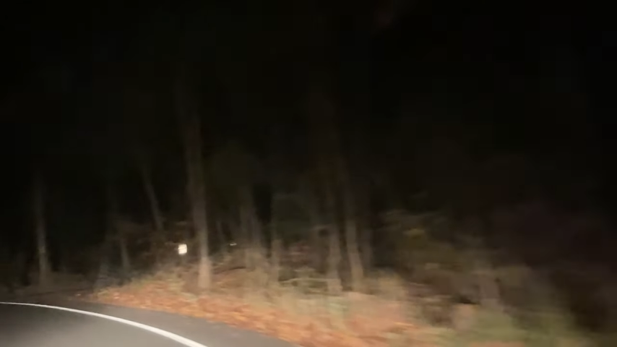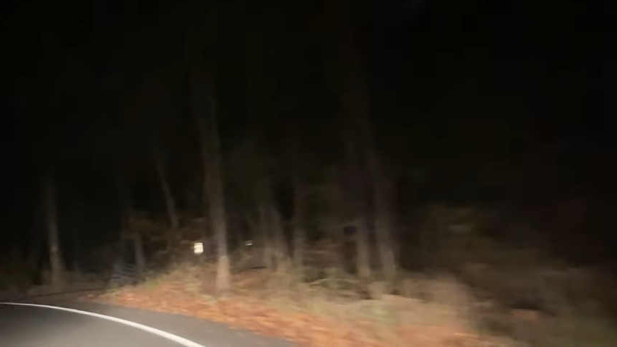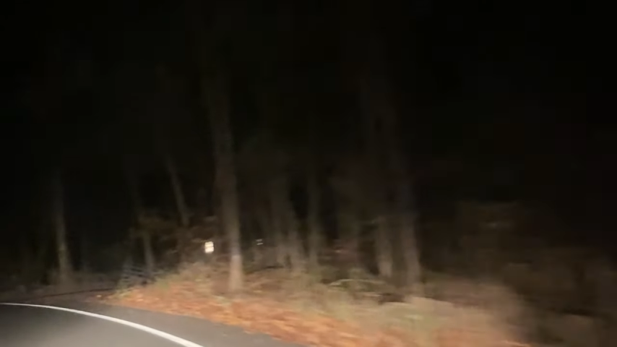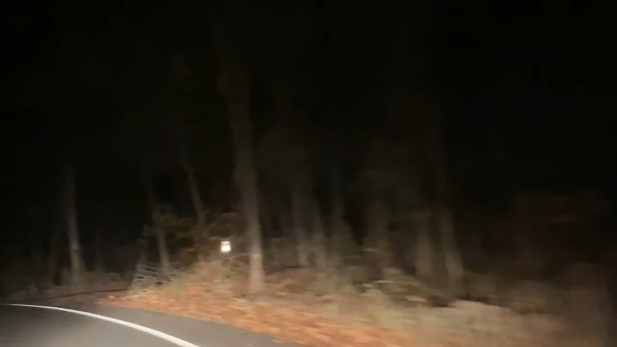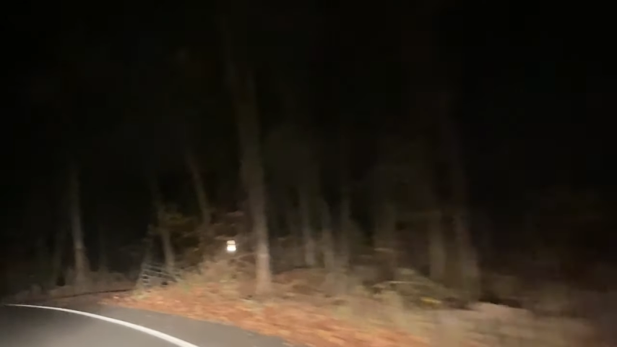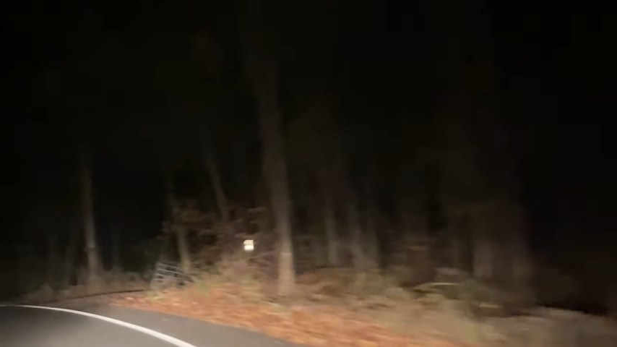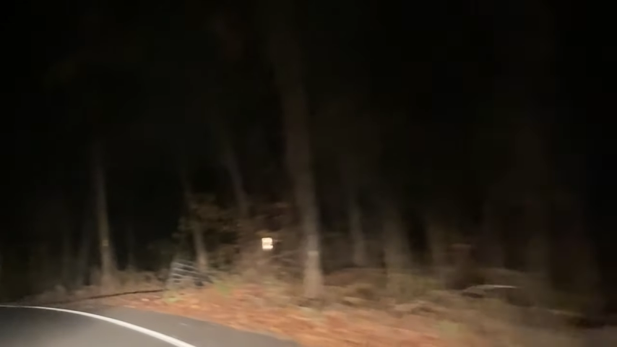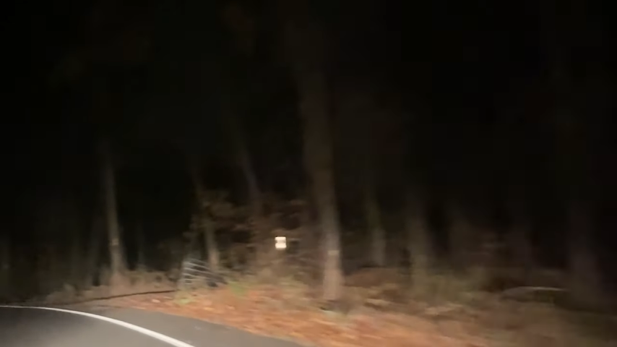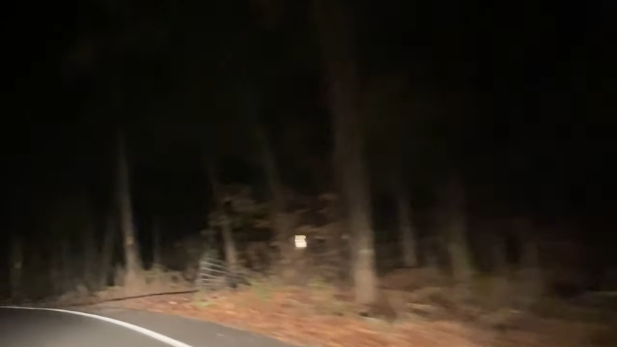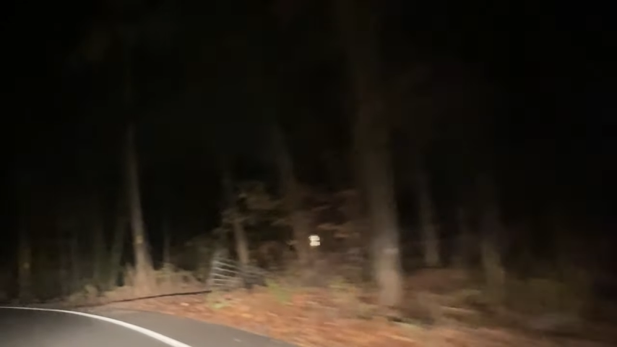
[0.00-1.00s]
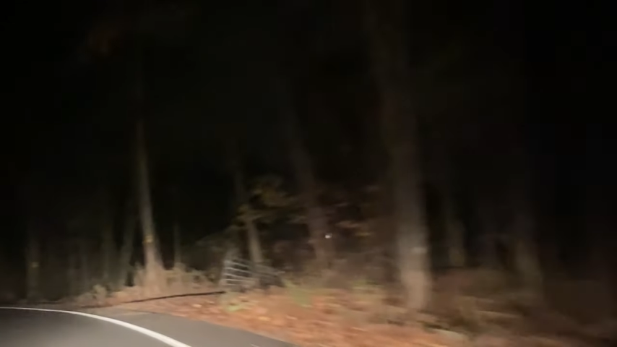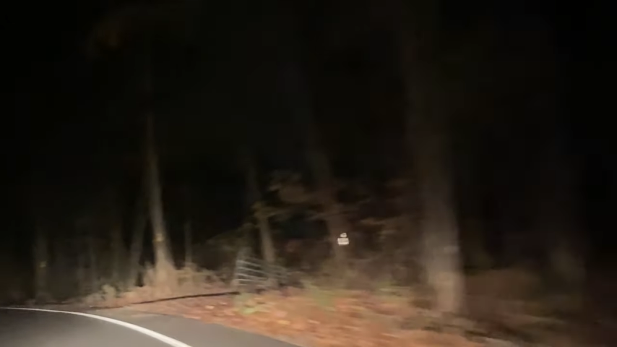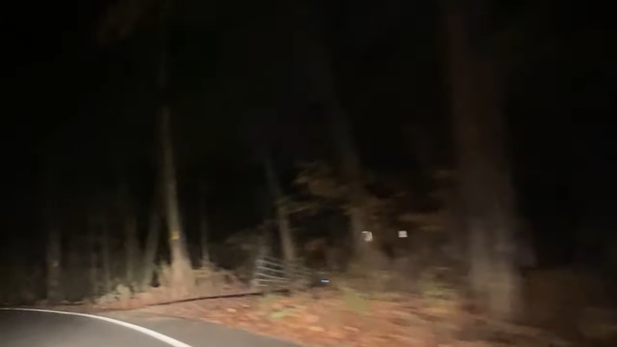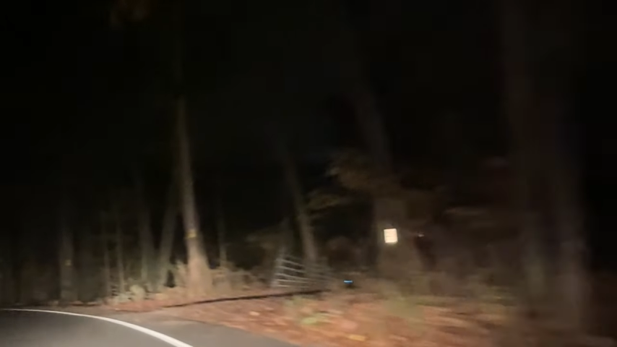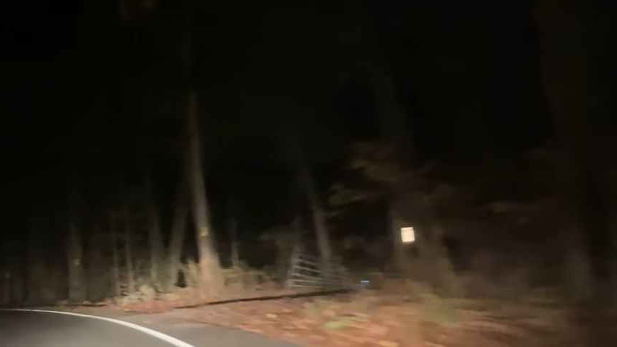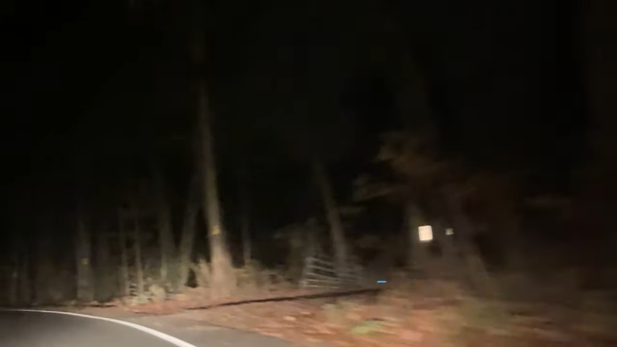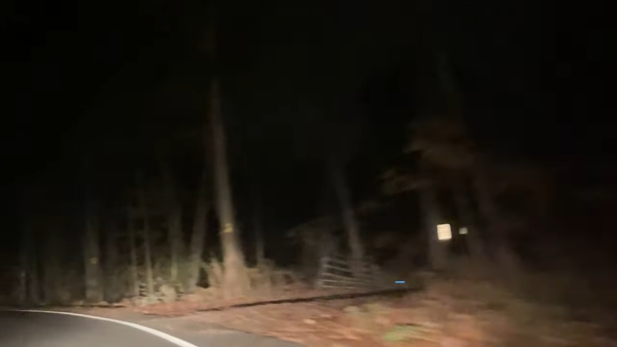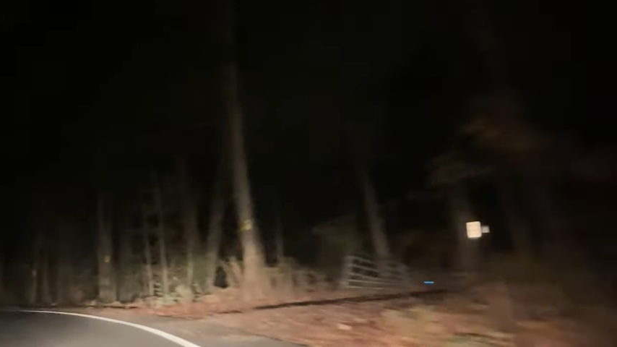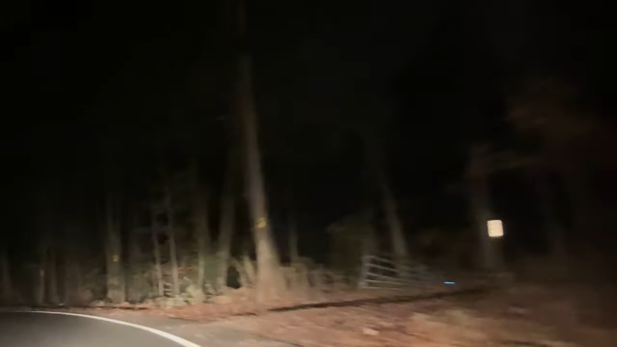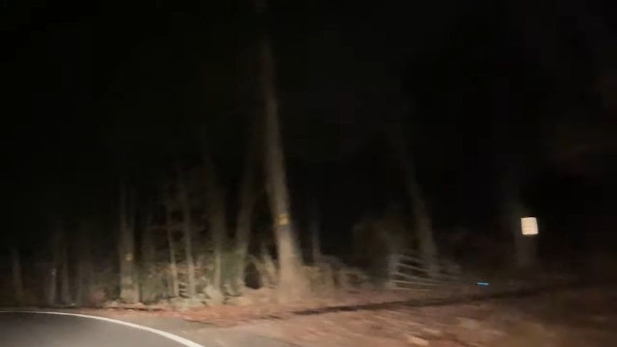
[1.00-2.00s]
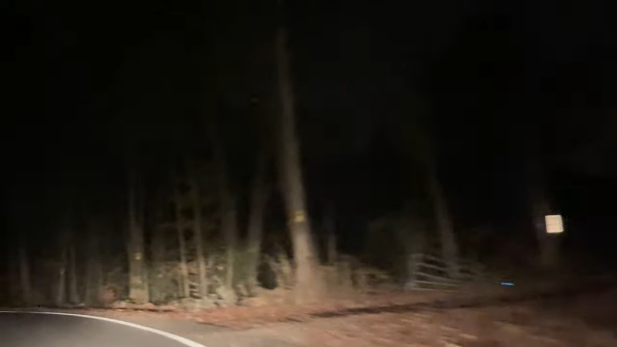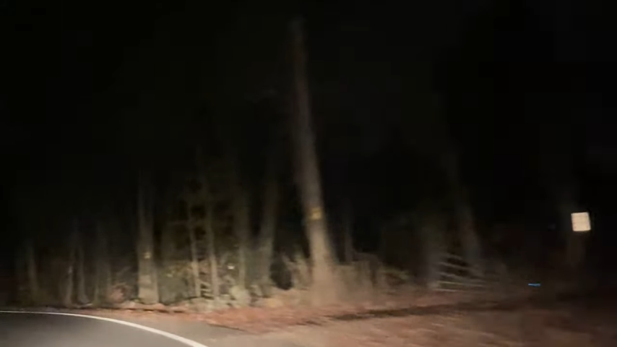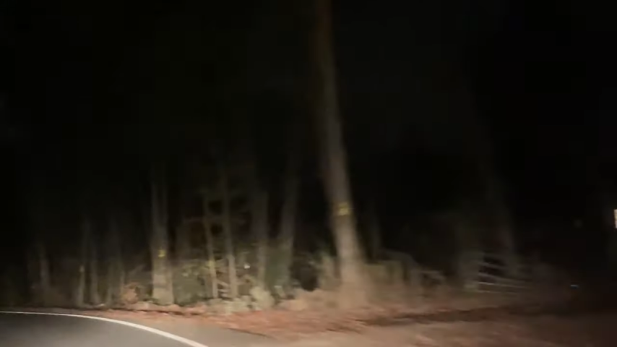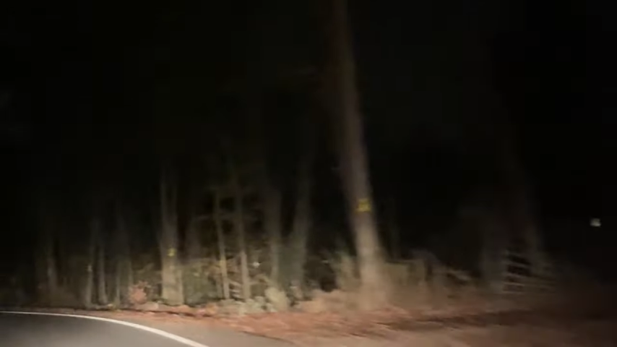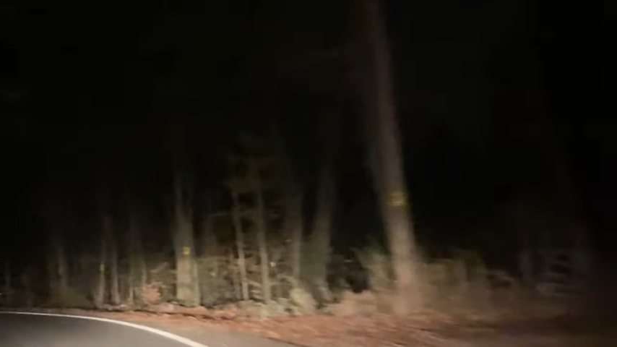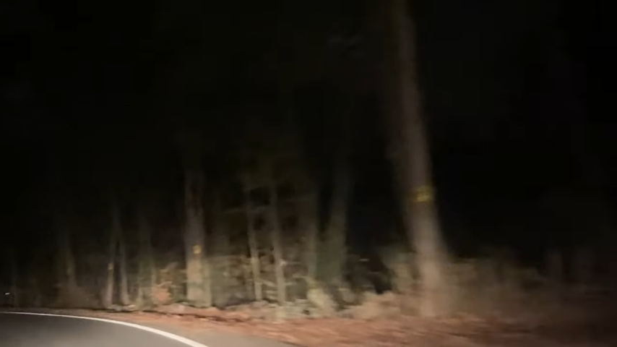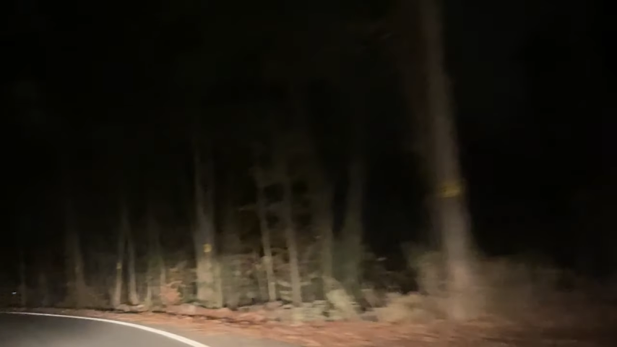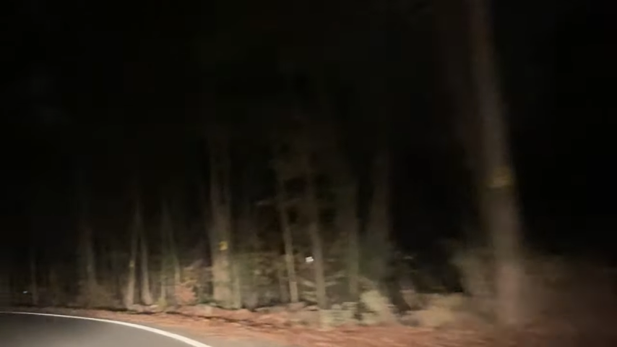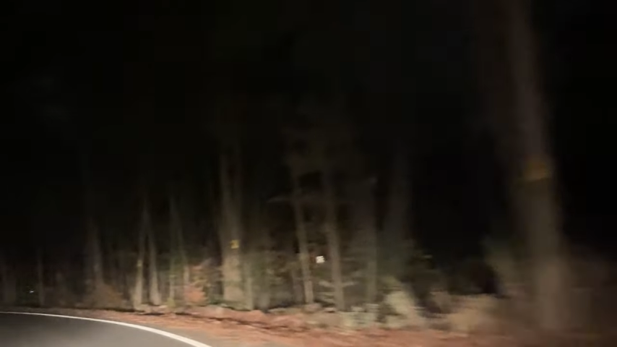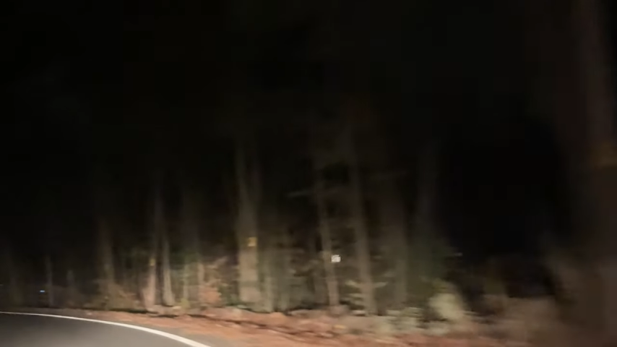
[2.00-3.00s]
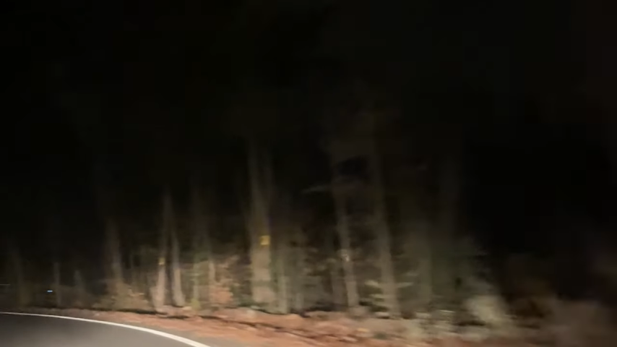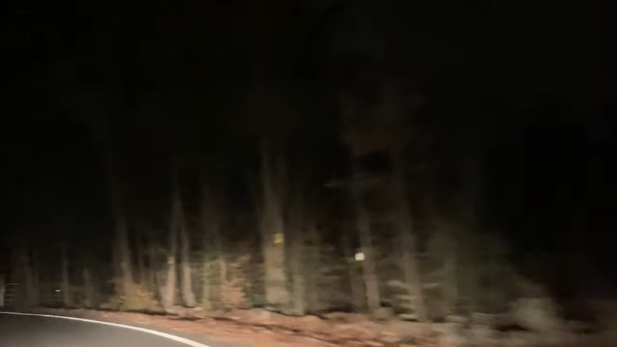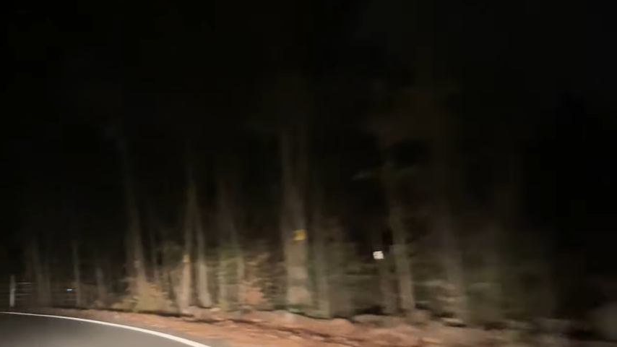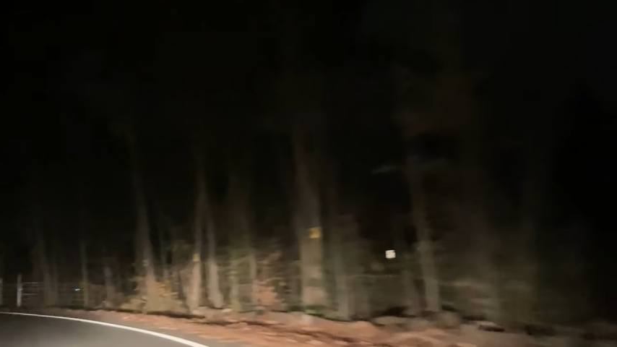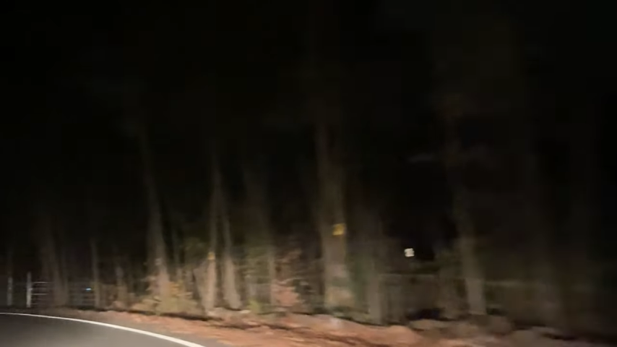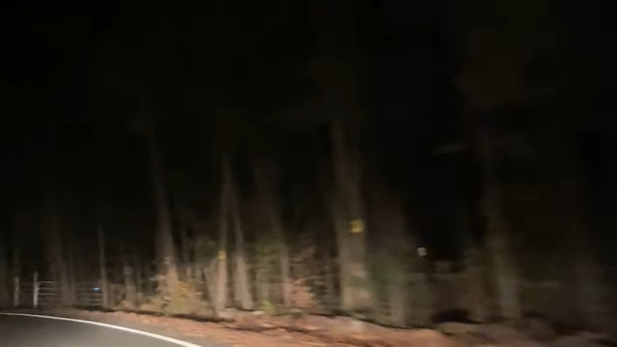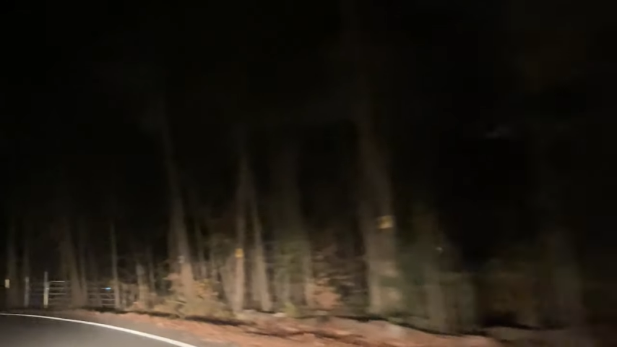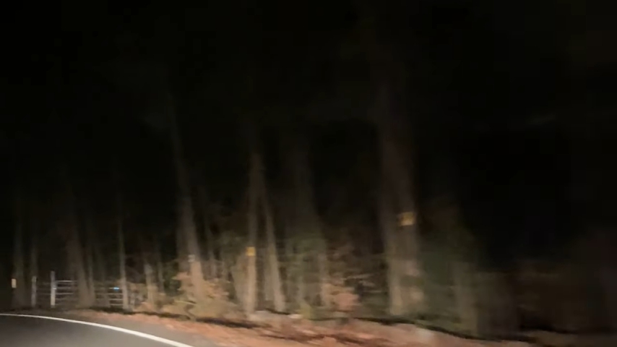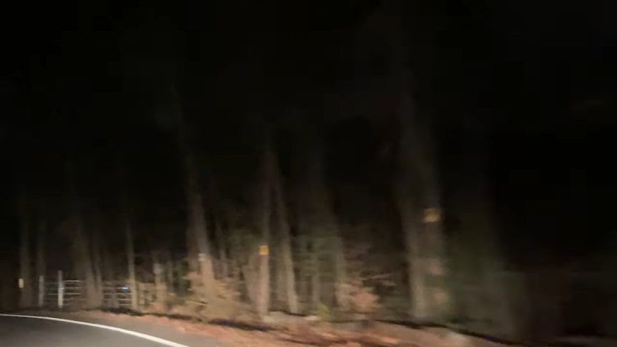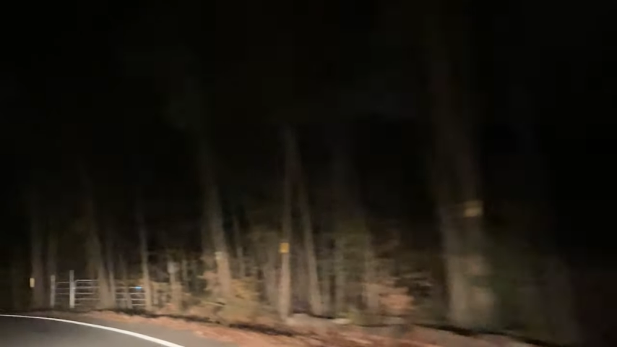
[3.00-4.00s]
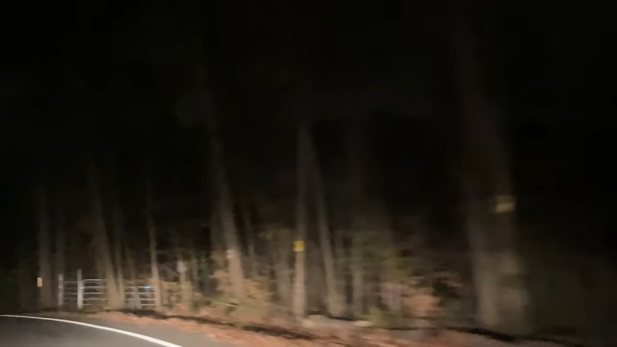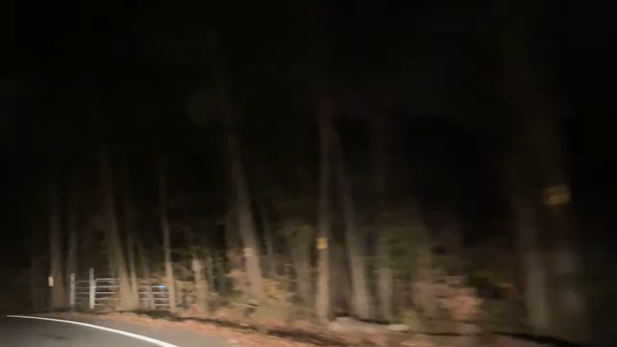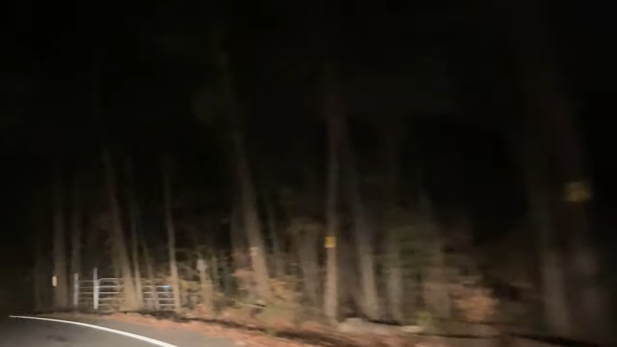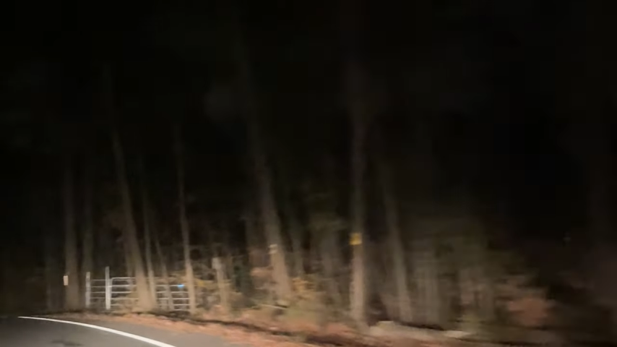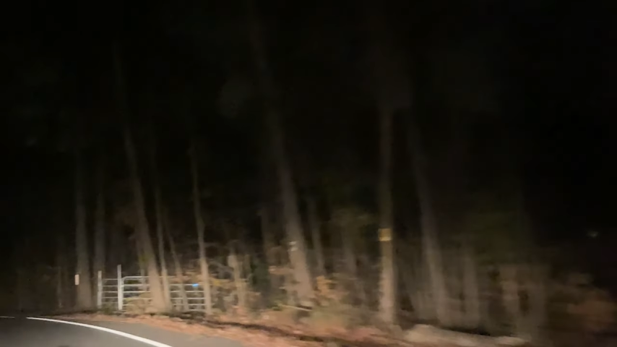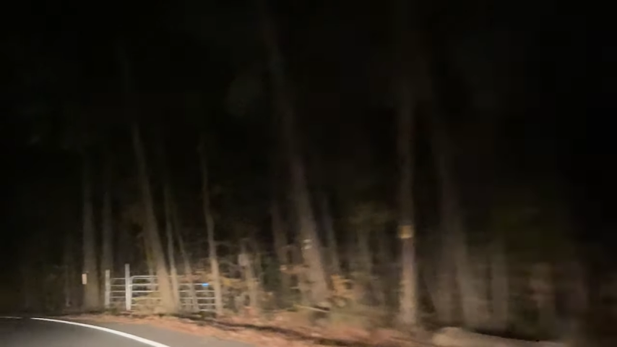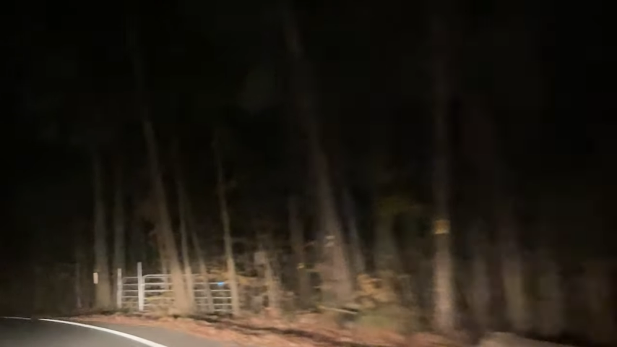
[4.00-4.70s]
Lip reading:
No face is visible, so there are no lips to read.